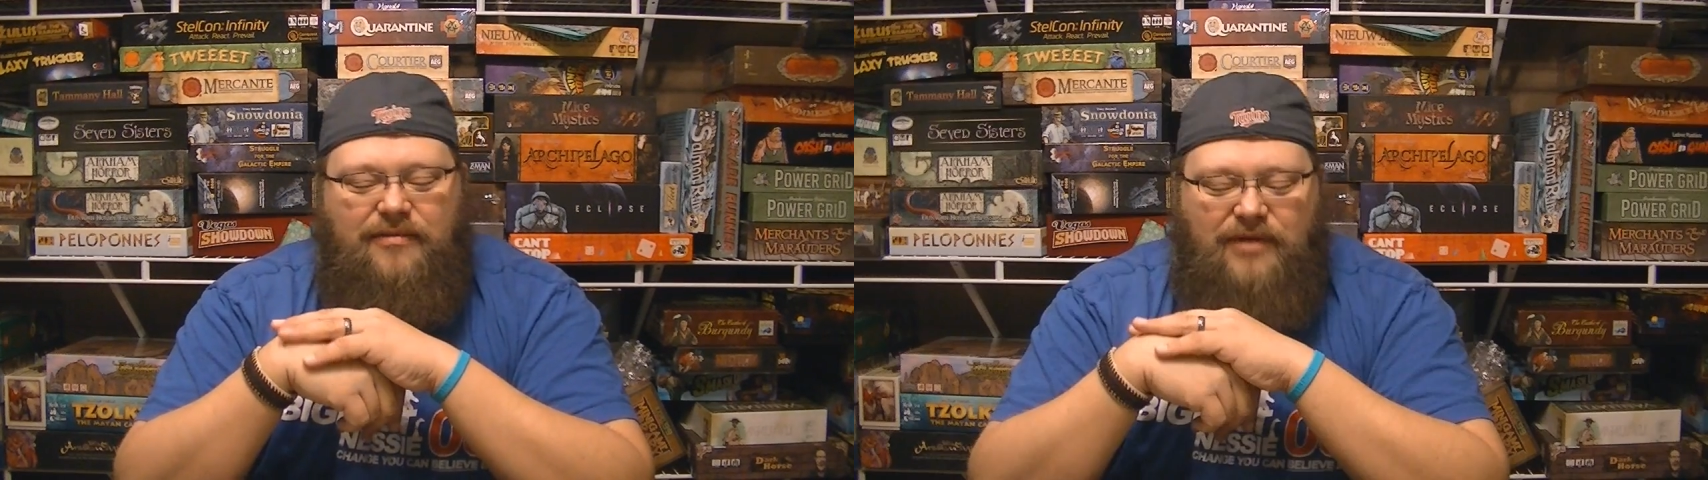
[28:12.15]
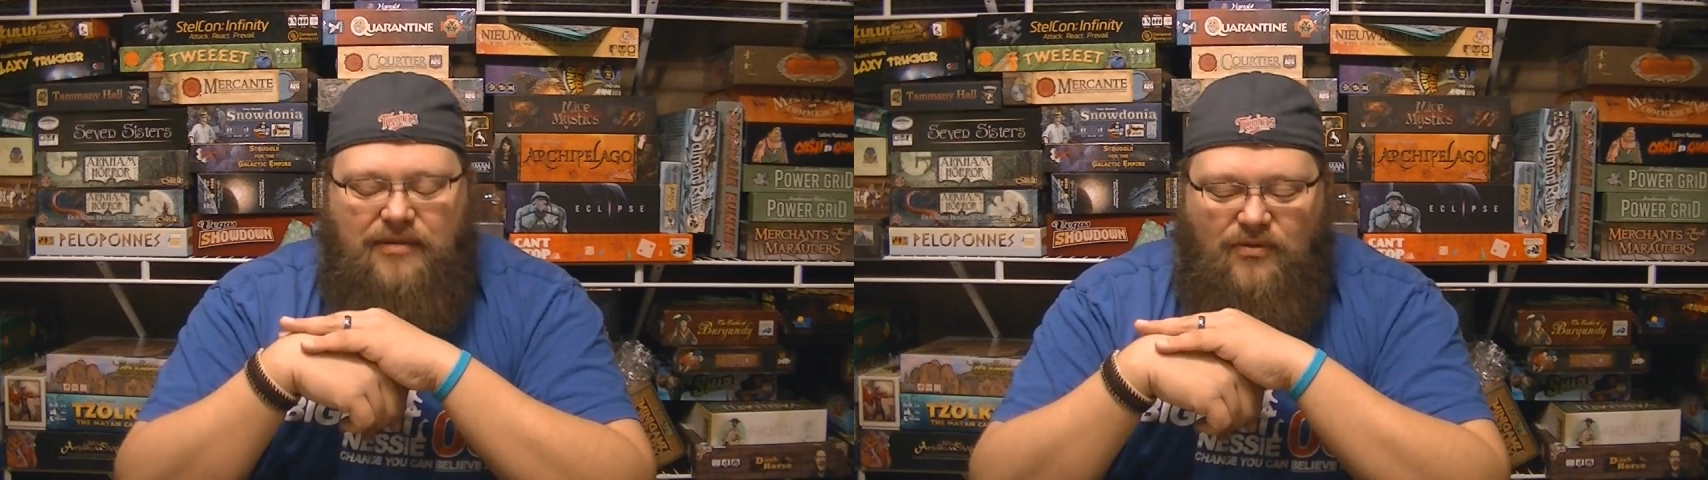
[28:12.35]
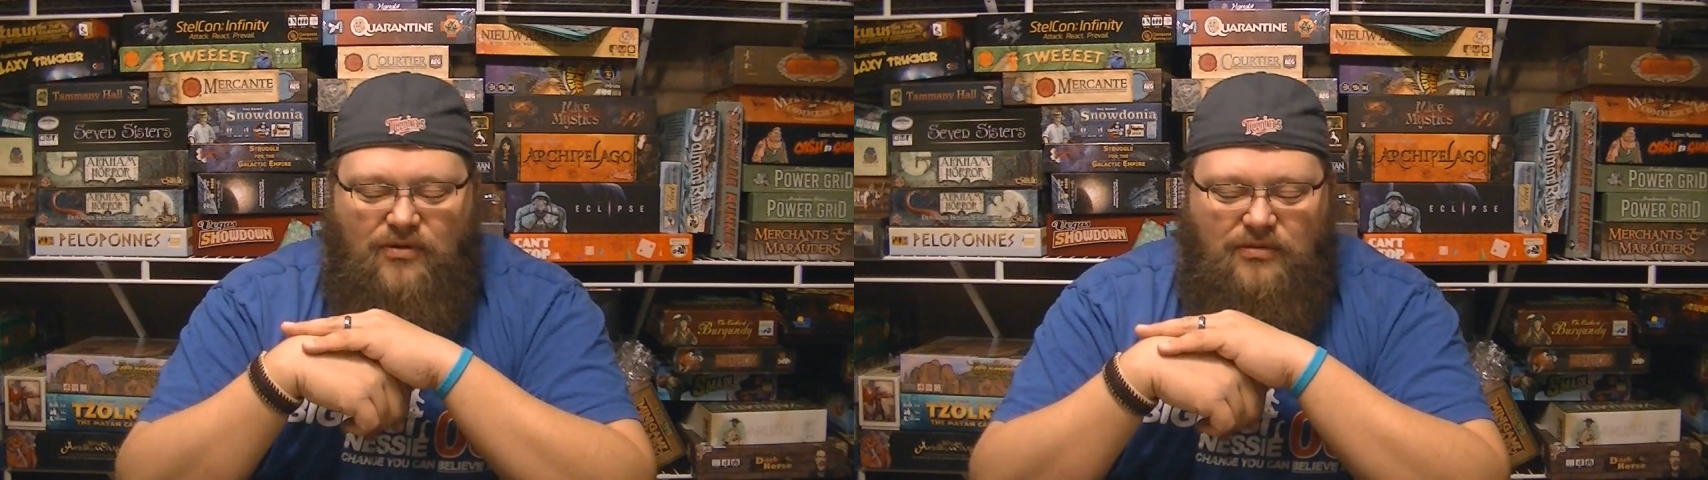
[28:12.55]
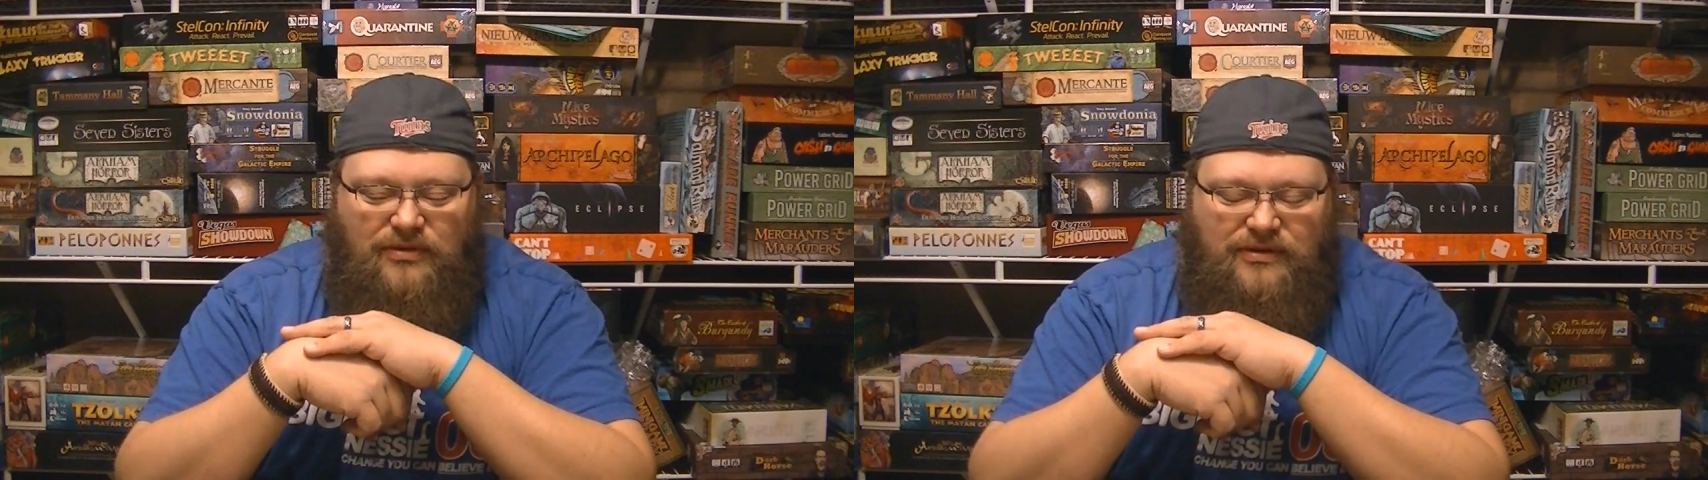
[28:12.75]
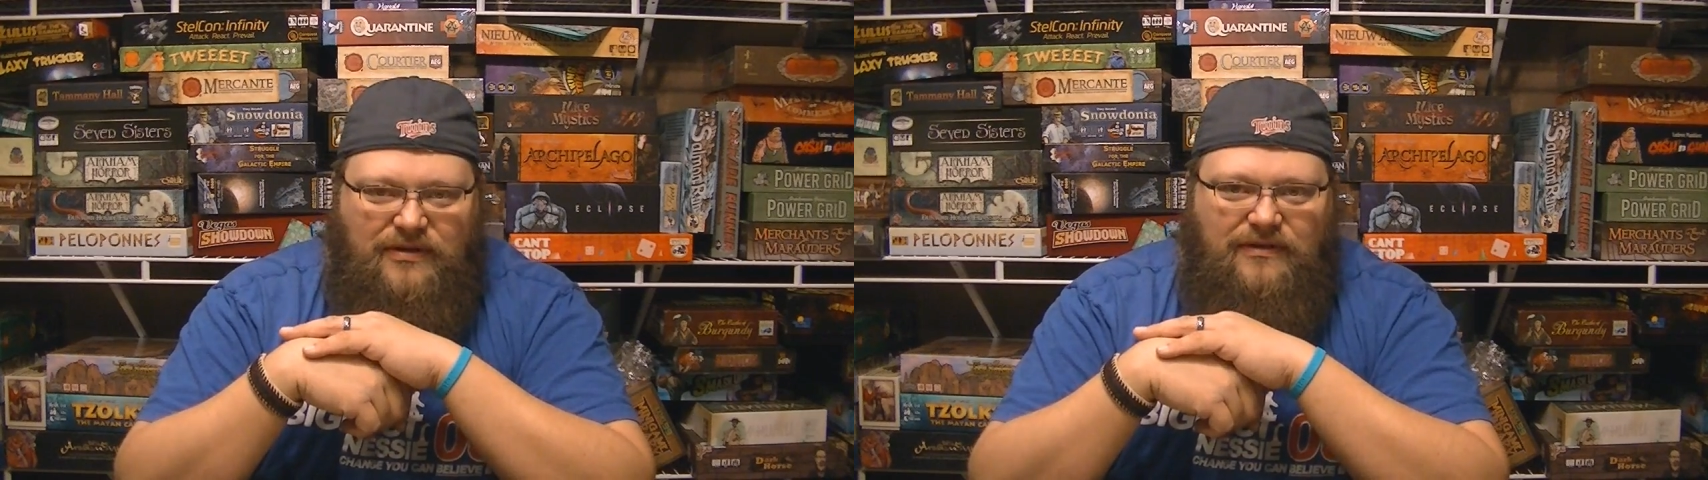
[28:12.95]
I'm
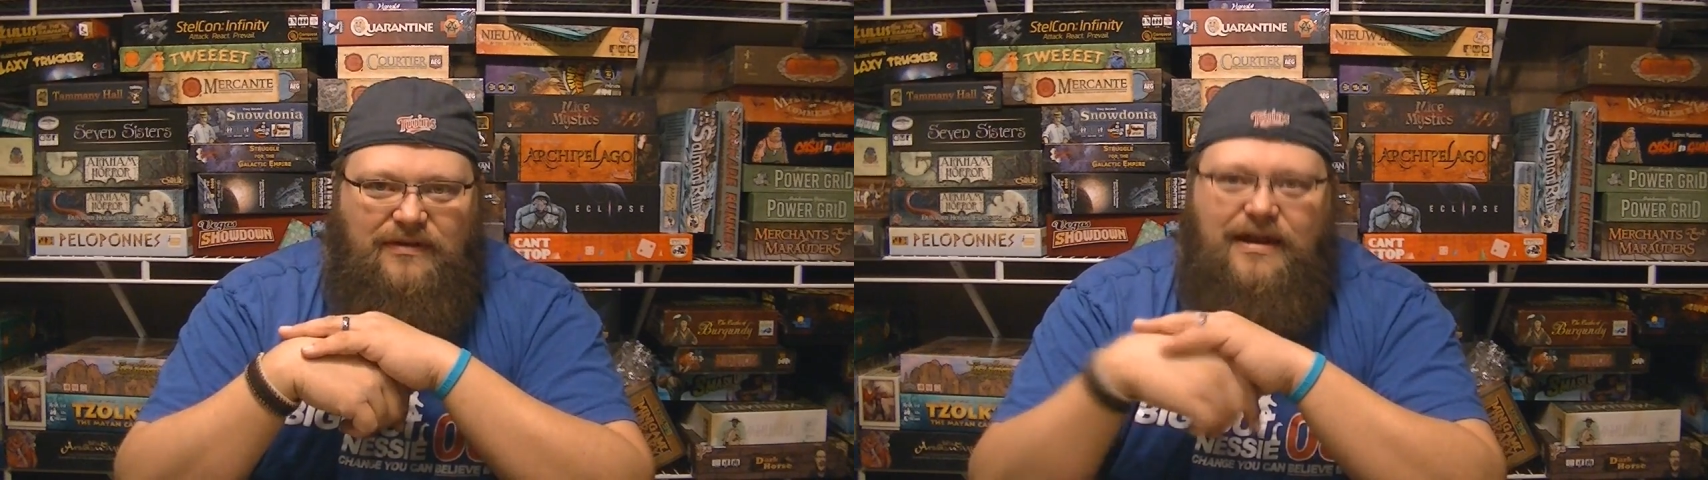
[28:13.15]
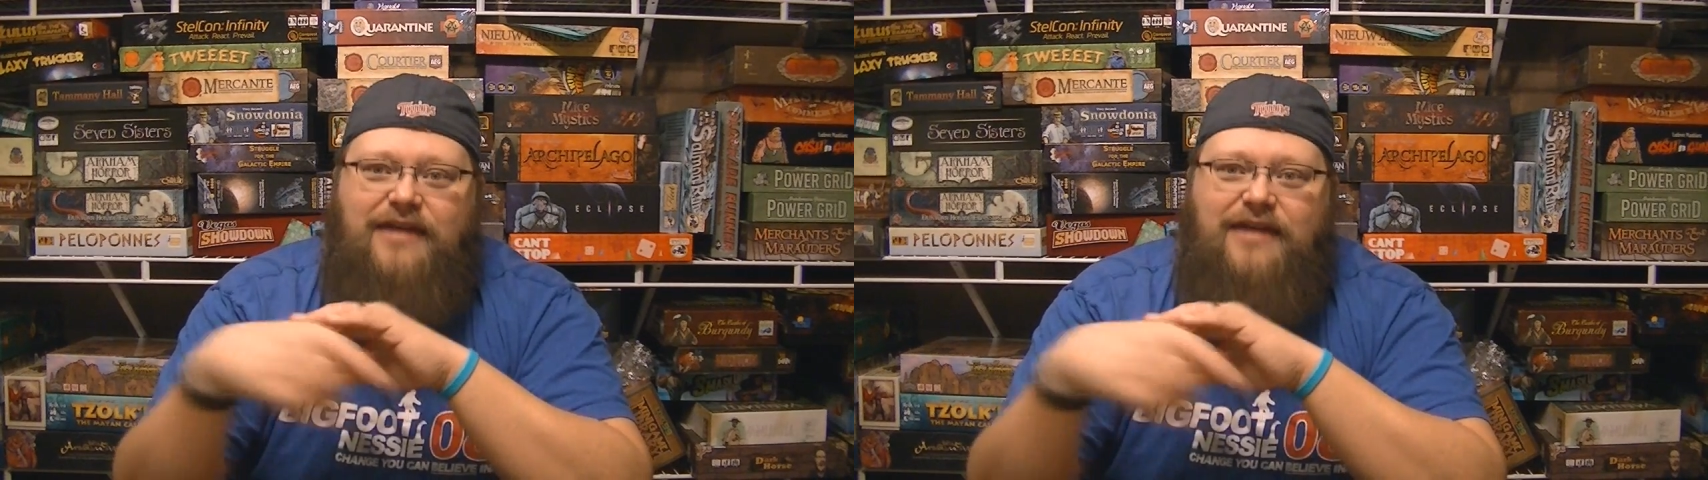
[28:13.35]
horrible at these things.